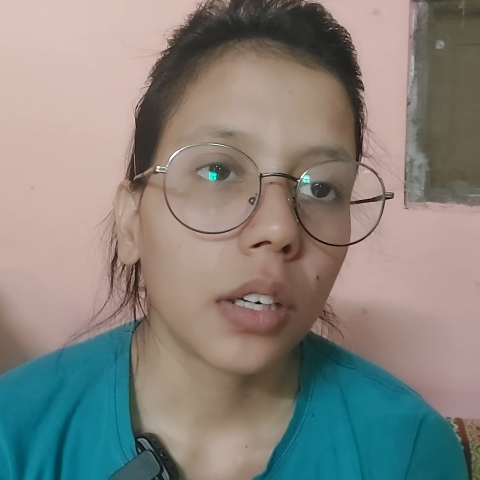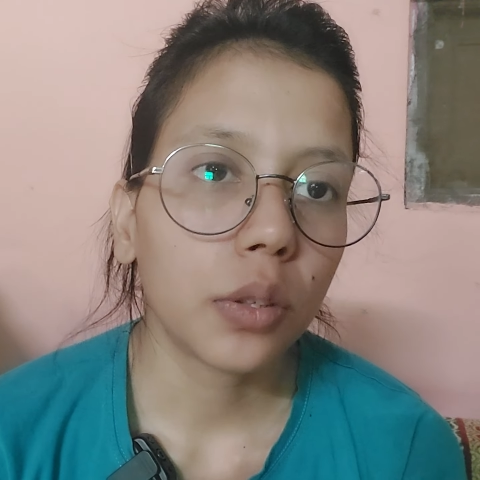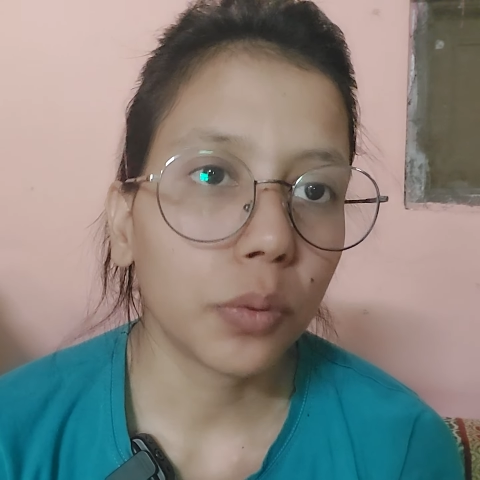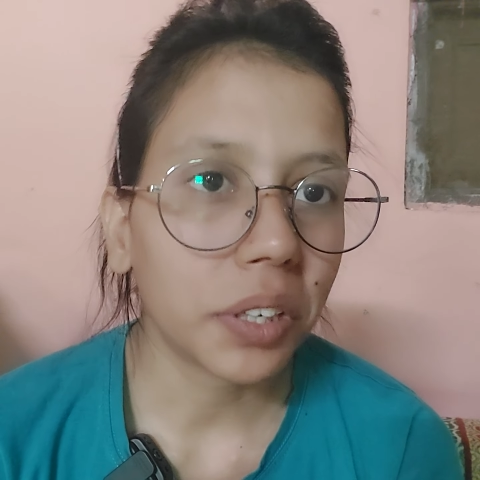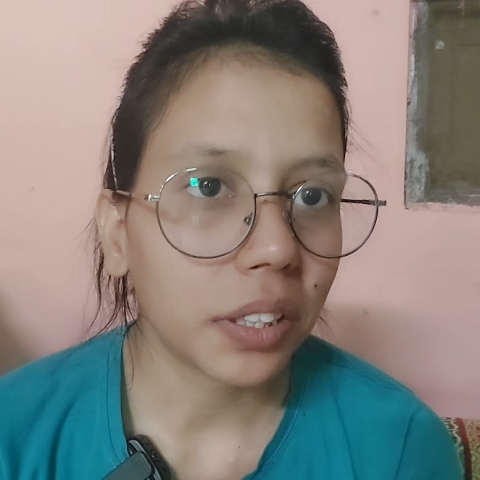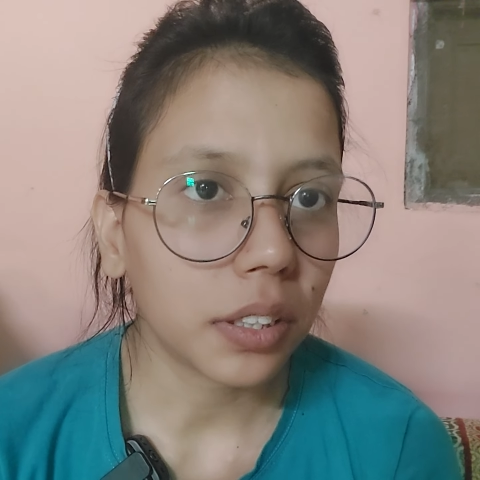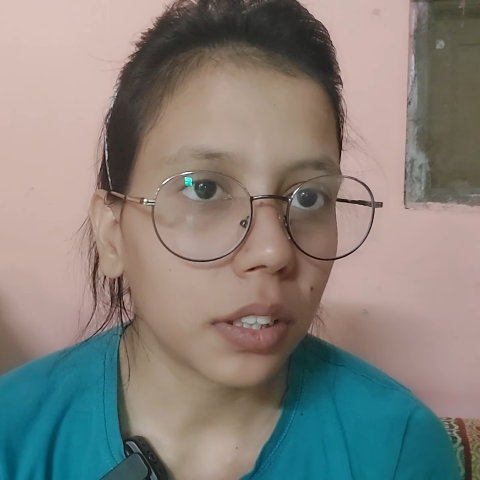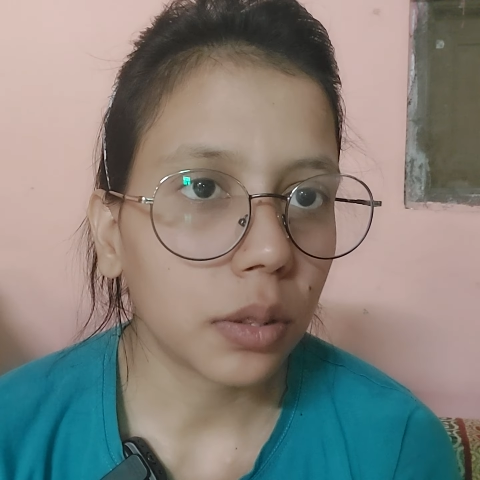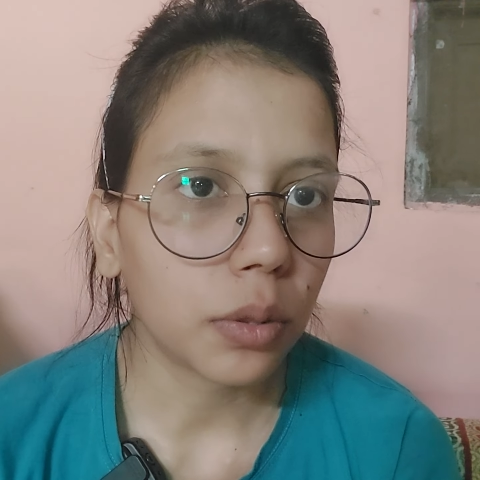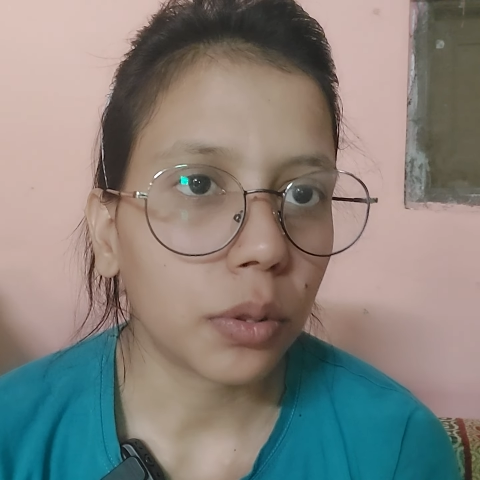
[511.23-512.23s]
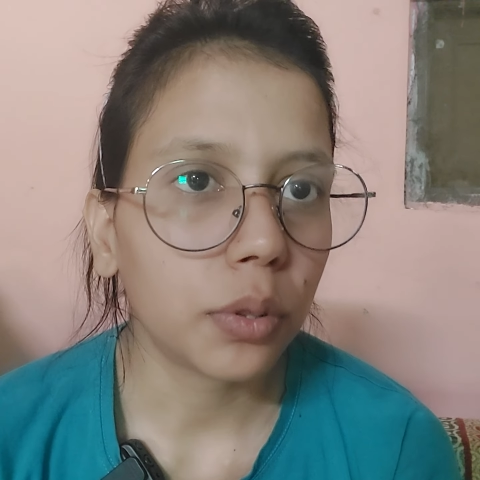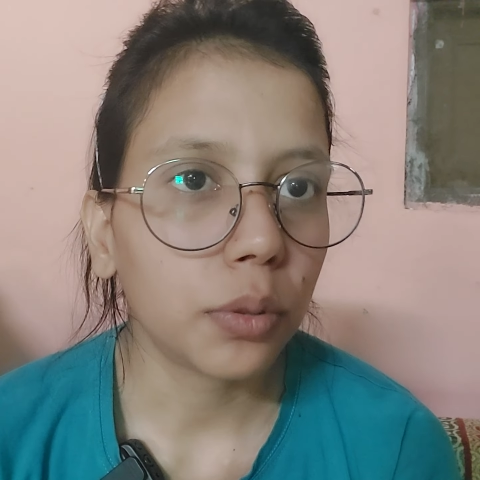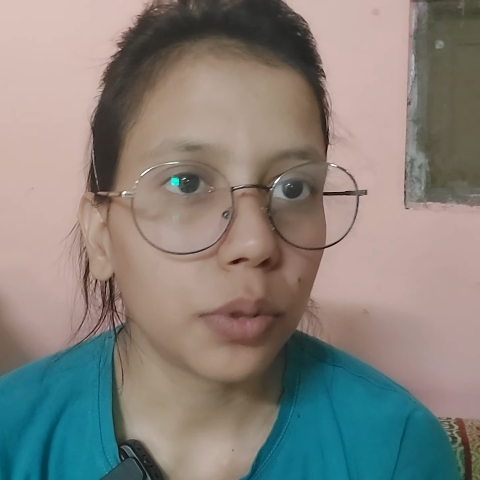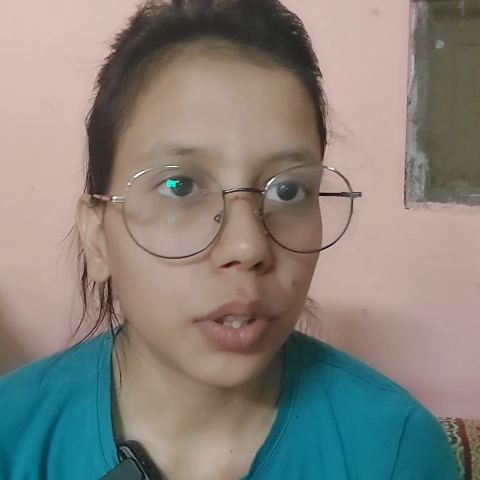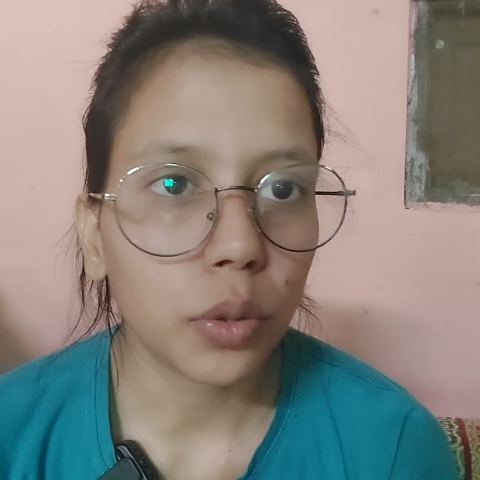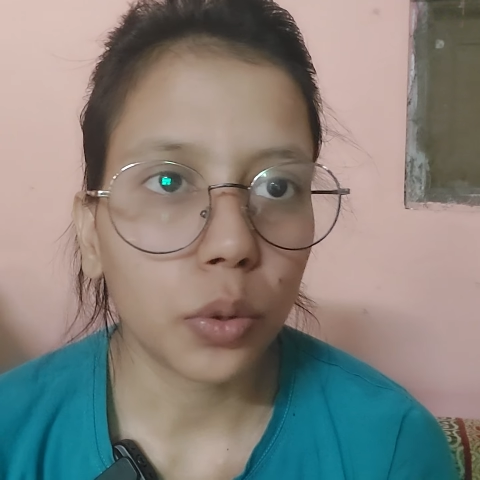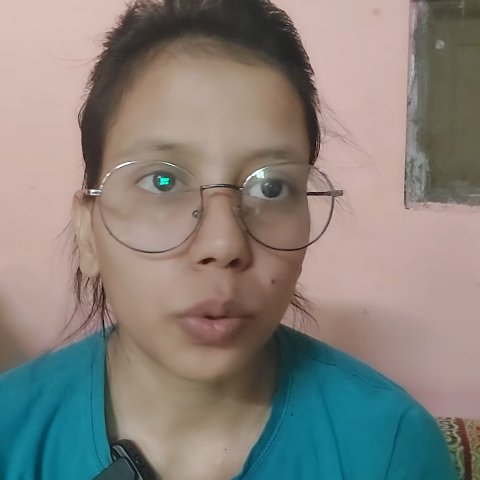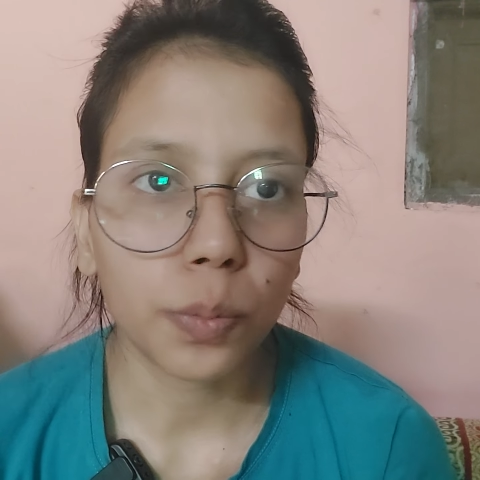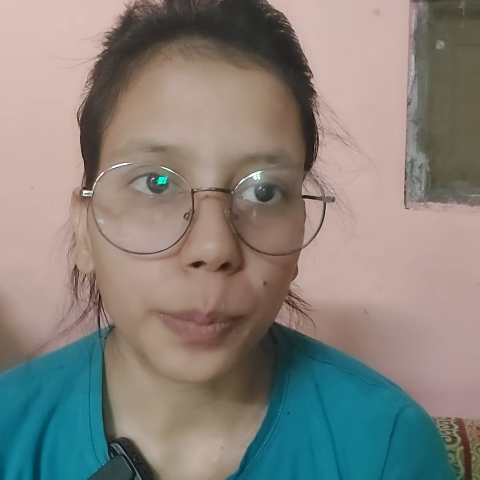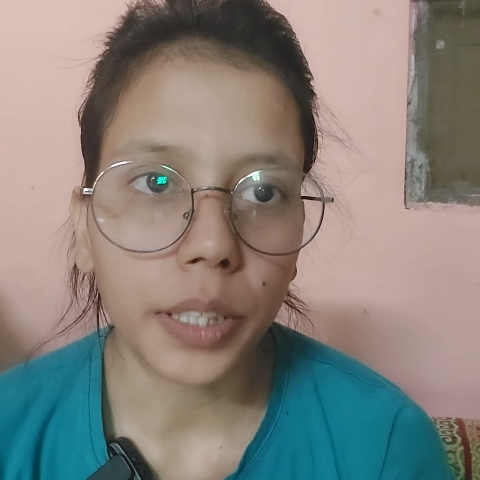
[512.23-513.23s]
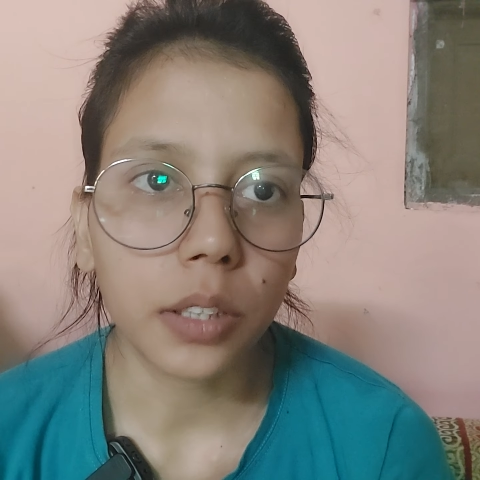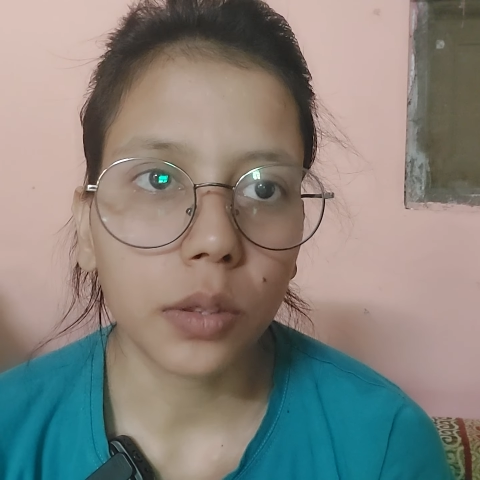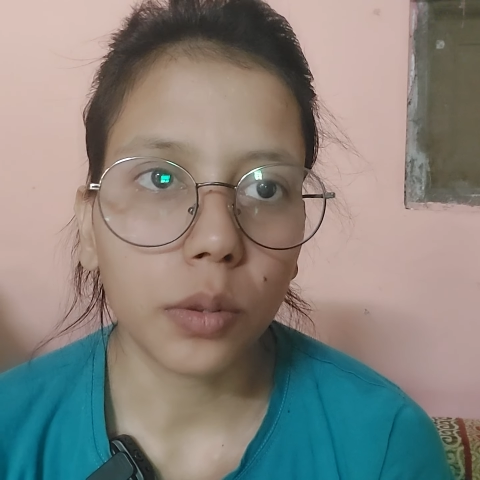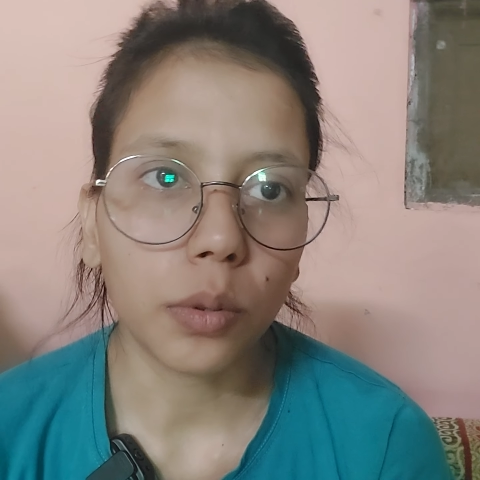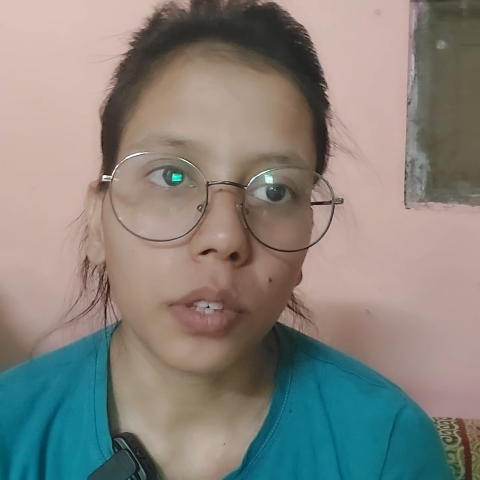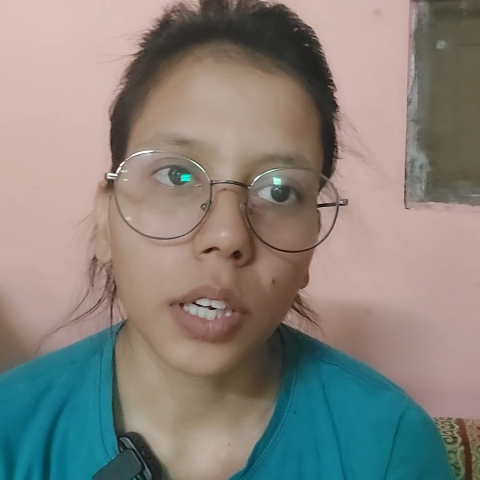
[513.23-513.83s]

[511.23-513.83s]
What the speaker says: 200 code, 201 code,